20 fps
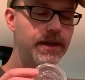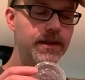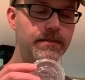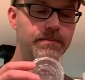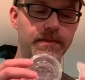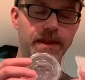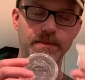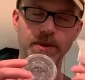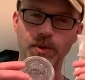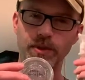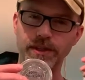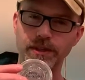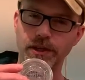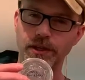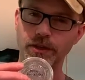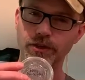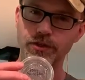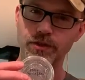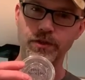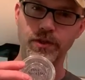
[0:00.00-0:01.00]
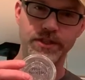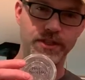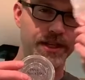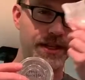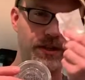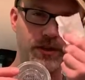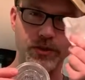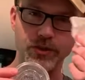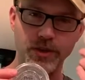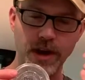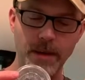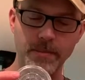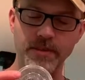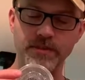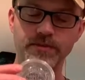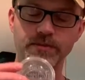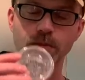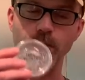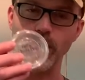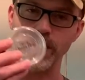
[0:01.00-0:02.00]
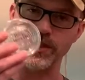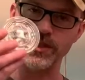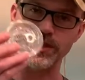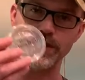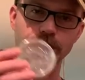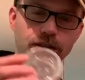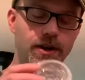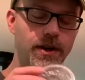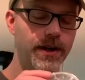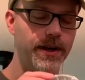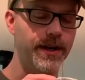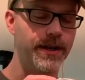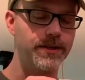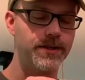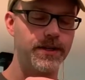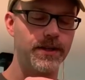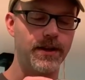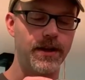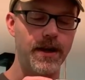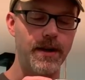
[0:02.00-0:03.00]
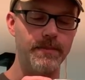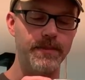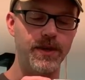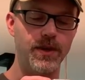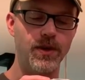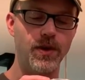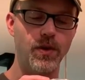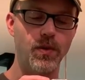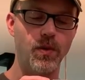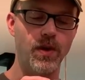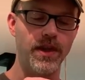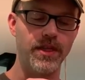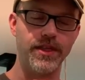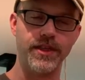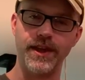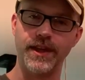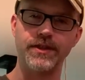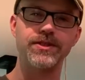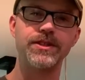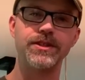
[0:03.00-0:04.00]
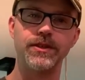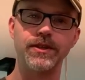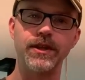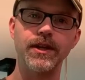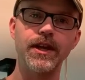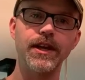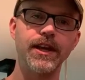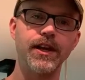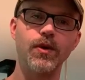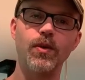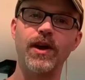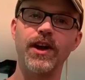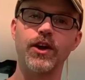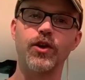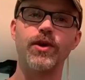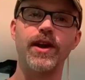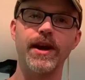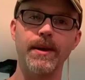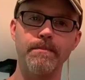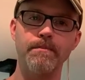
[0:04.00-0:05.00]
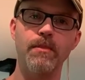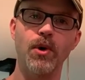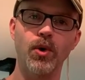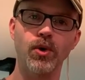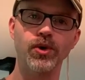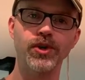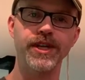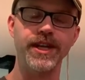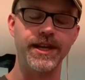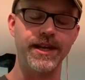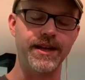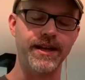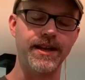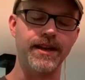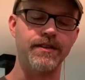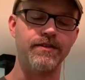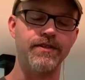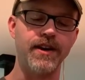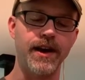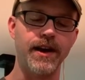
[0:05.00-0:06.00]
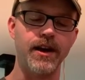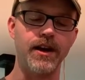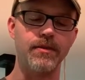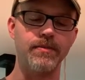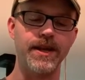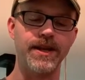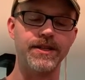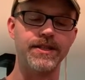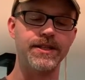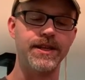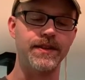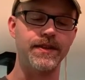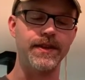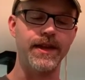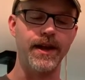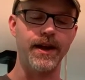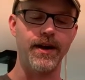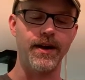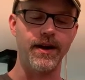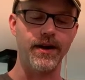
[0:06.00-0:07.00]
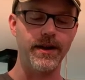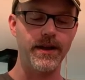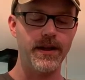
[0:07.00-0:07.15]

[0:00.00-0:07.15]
maybe with a little single drop of moisture on it. You don't want to create a moldy environment in there.